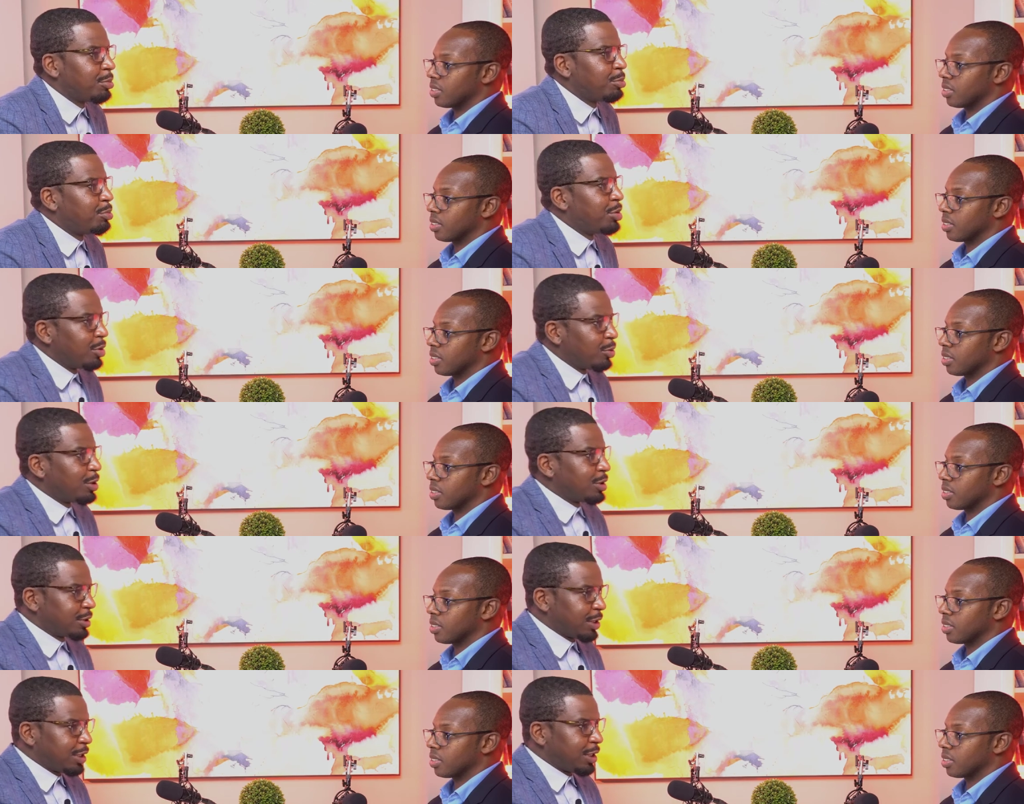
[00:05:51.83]
Speaker 1: be a real
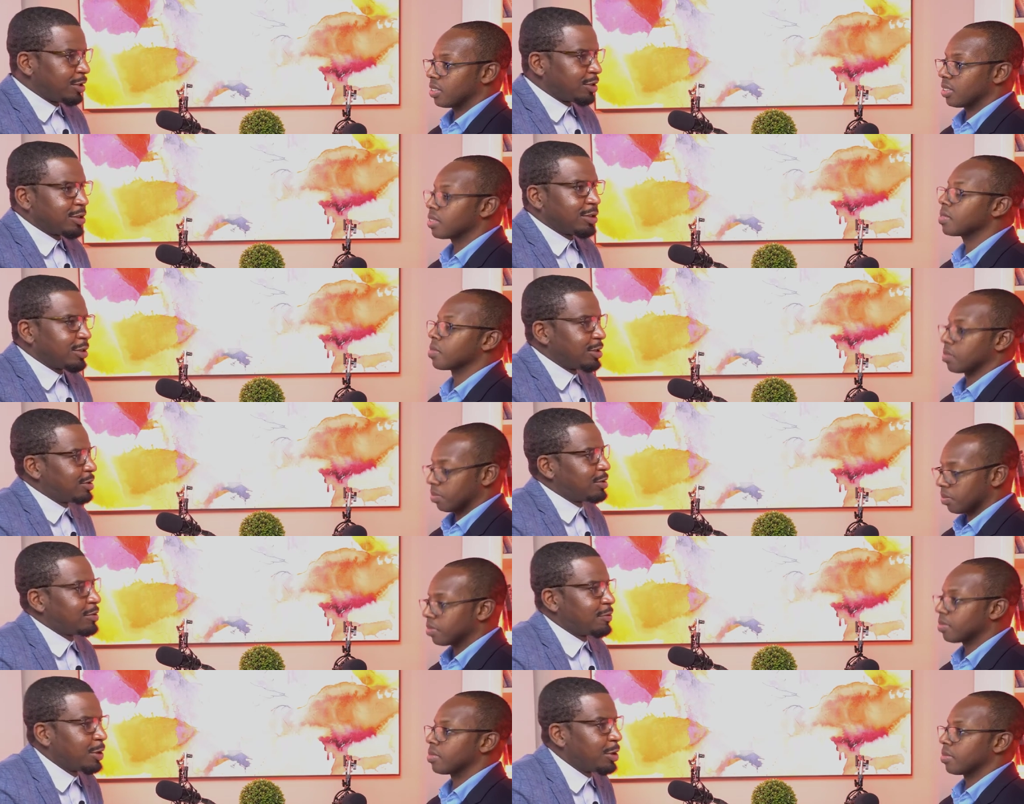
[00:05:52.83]
estate agent. This
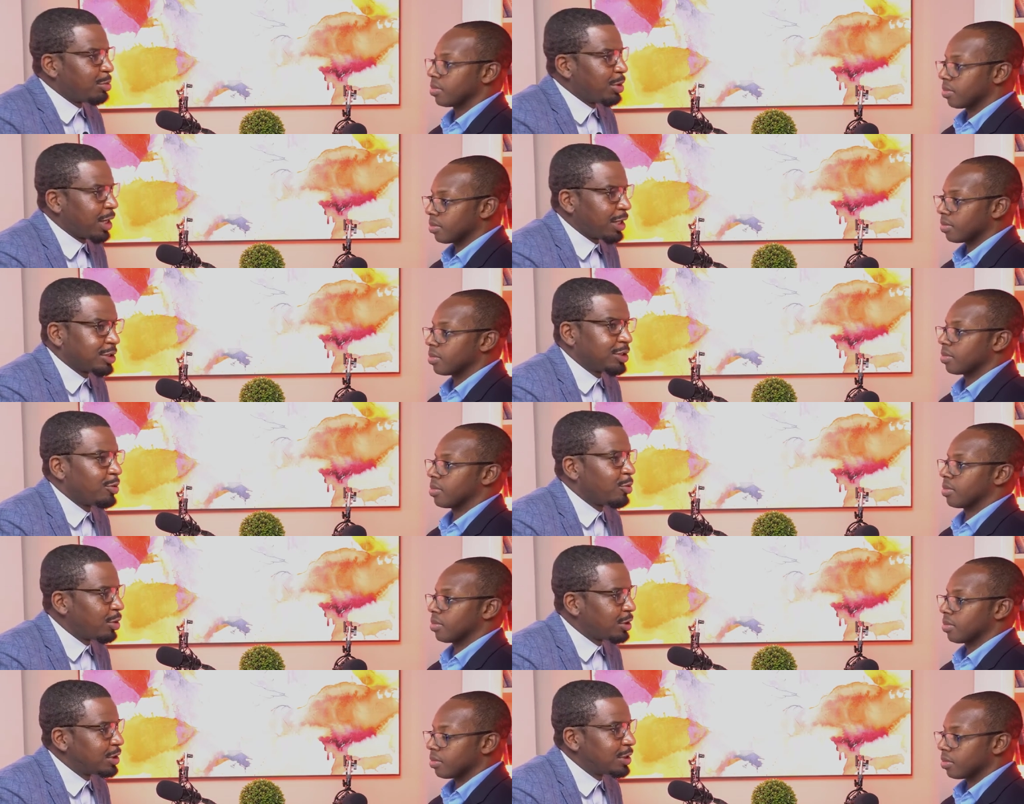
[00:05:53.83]
is very passion,
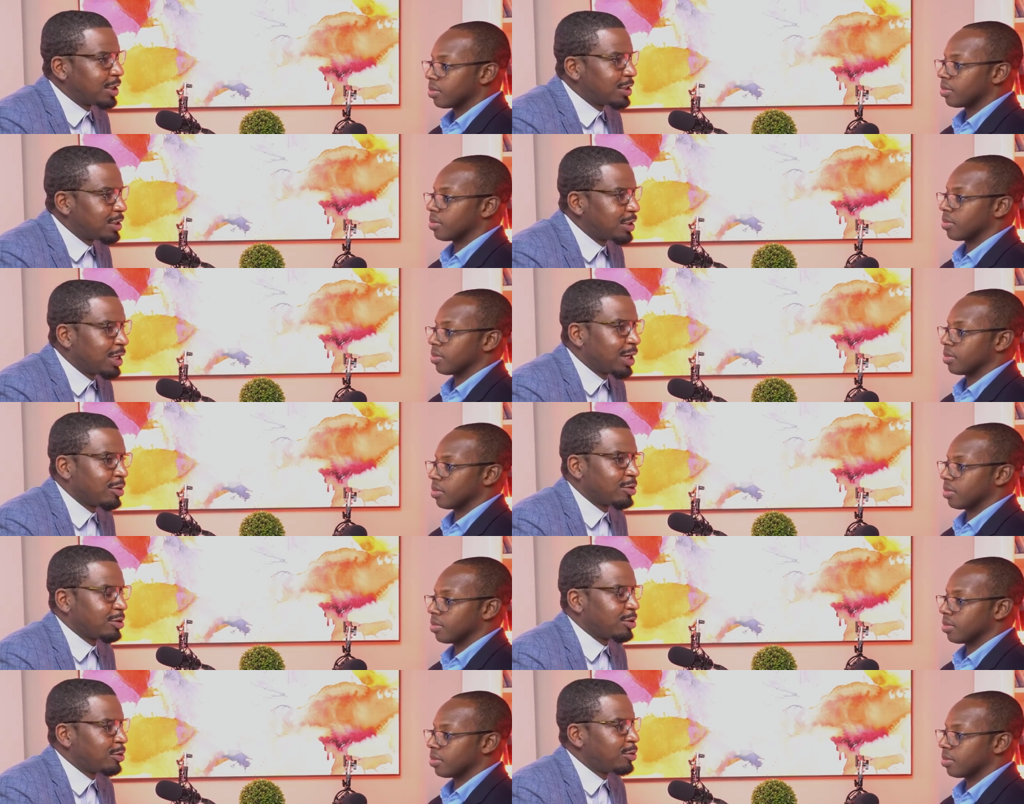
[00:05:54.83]
wanted to test it out,
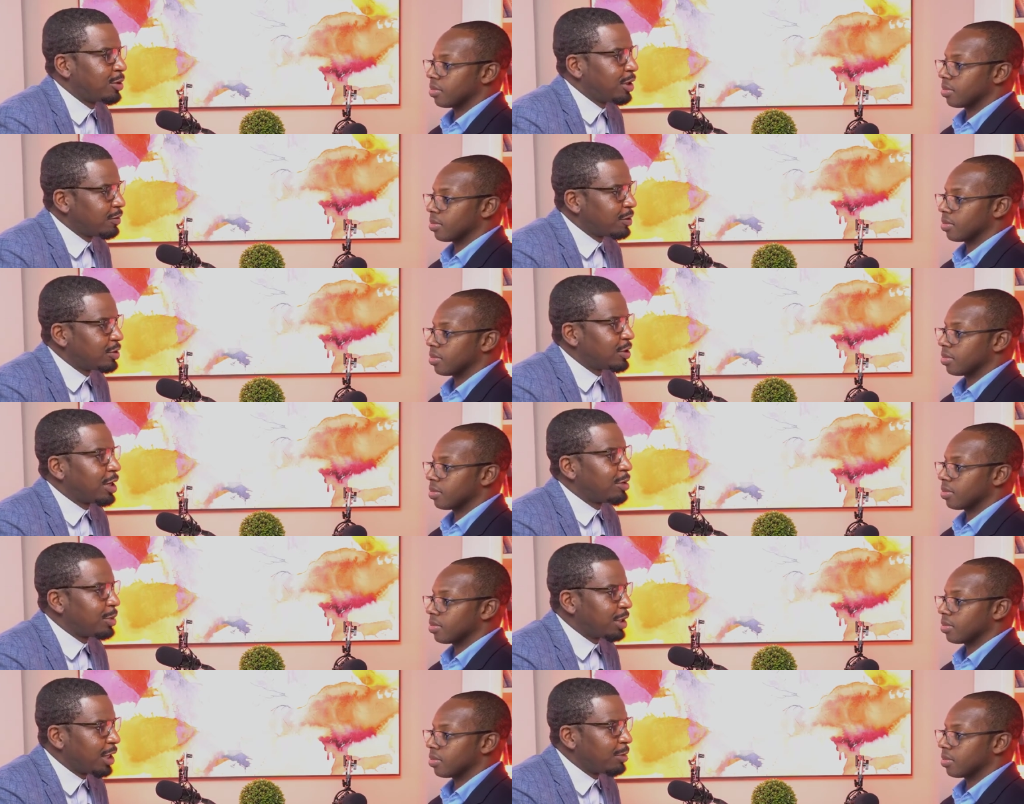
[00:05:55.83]
so left the job,
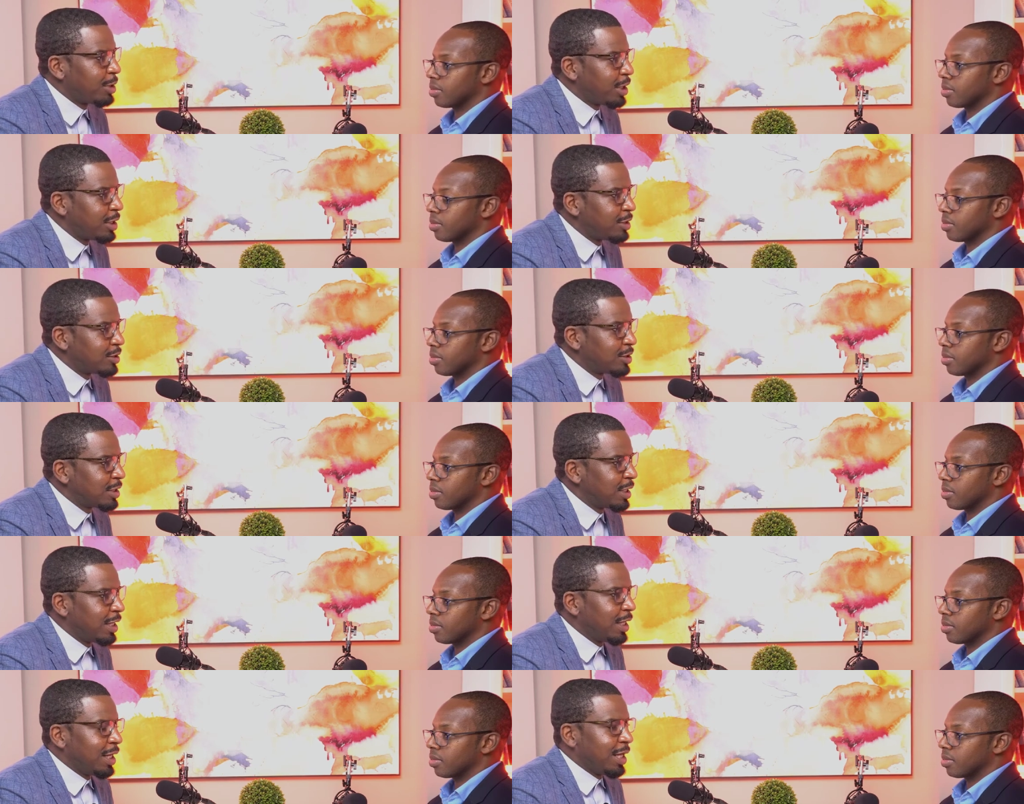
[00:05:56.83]
became an agent.
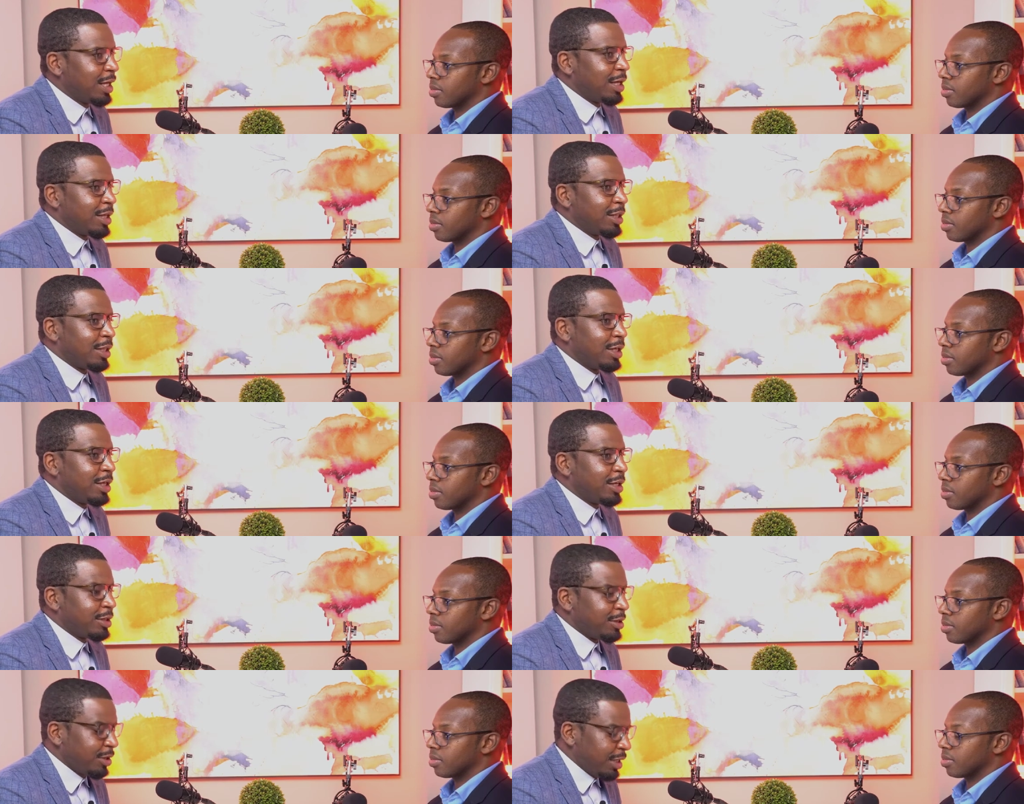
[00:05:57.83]

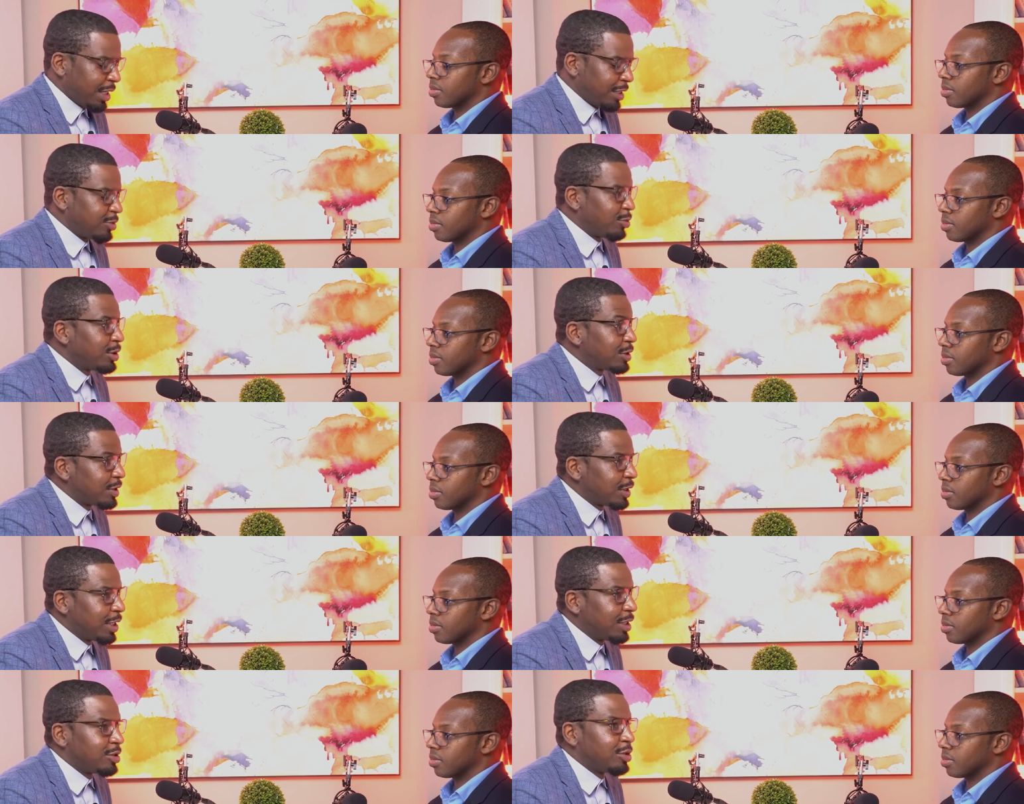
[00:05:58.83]
Then, as a real estate
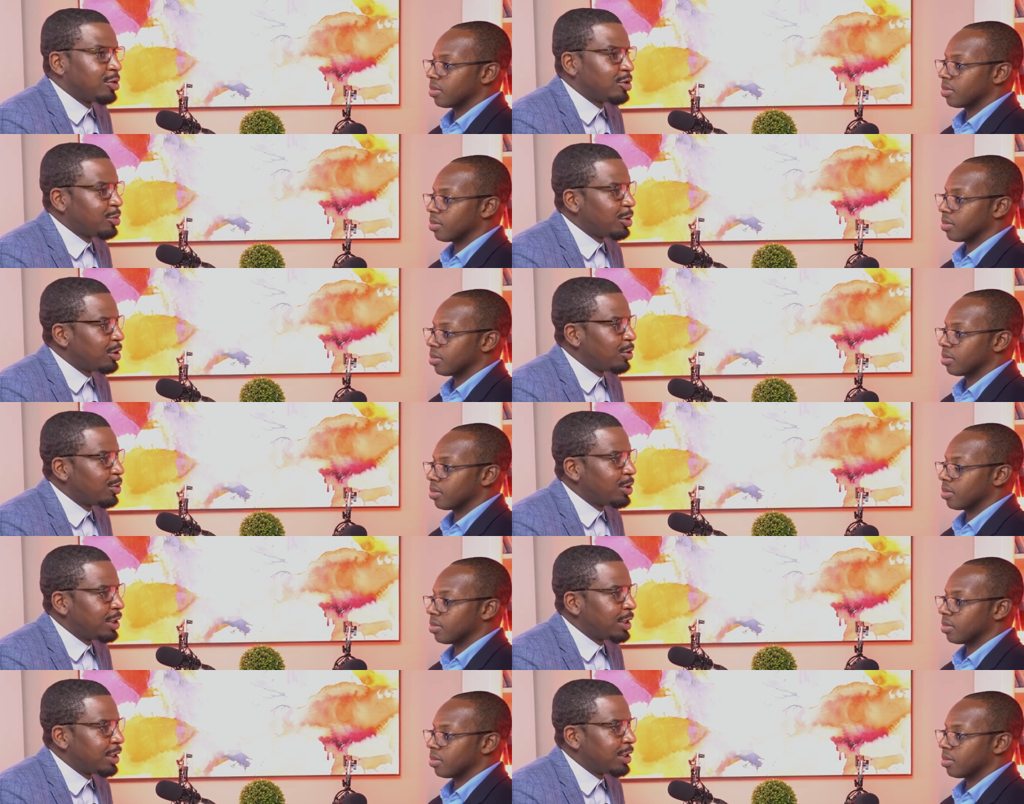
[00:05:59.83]
agent, you spend your
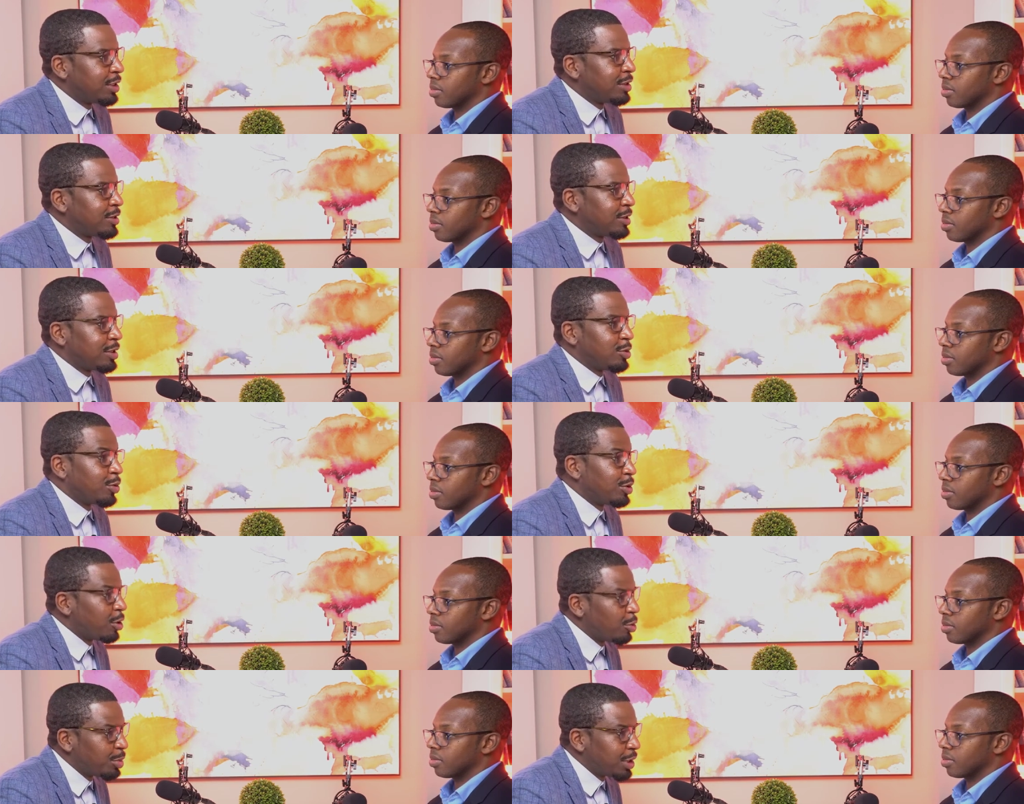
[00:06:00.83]
weekends doing
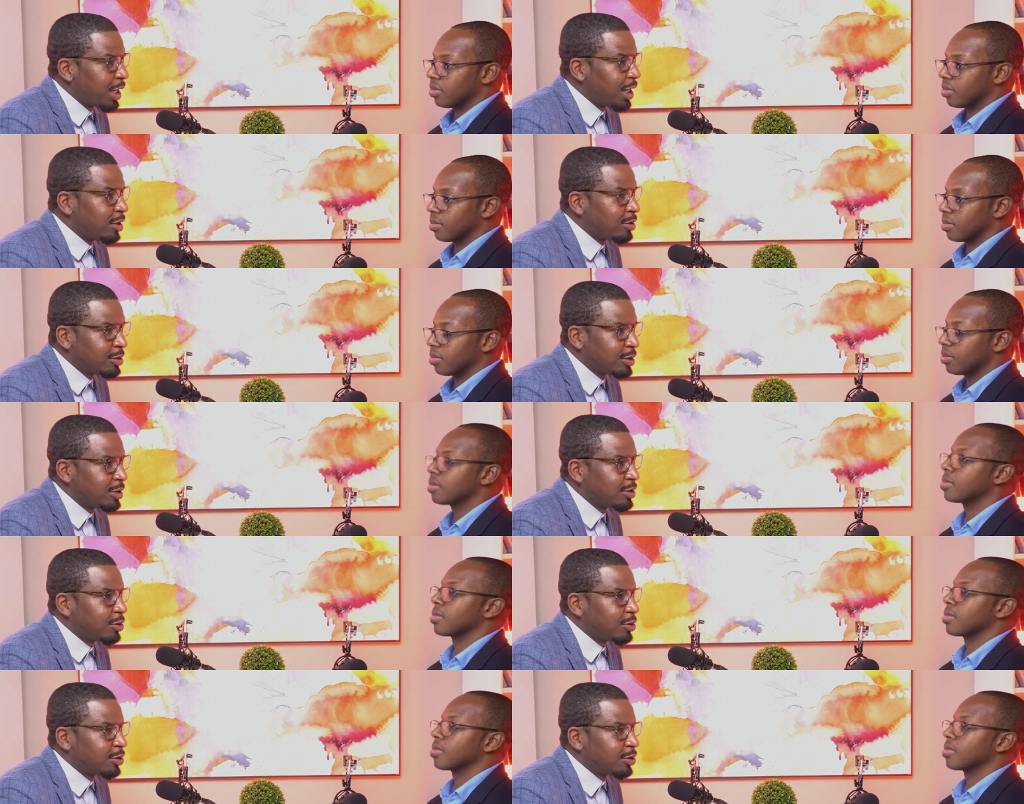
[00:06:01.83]
open houses, so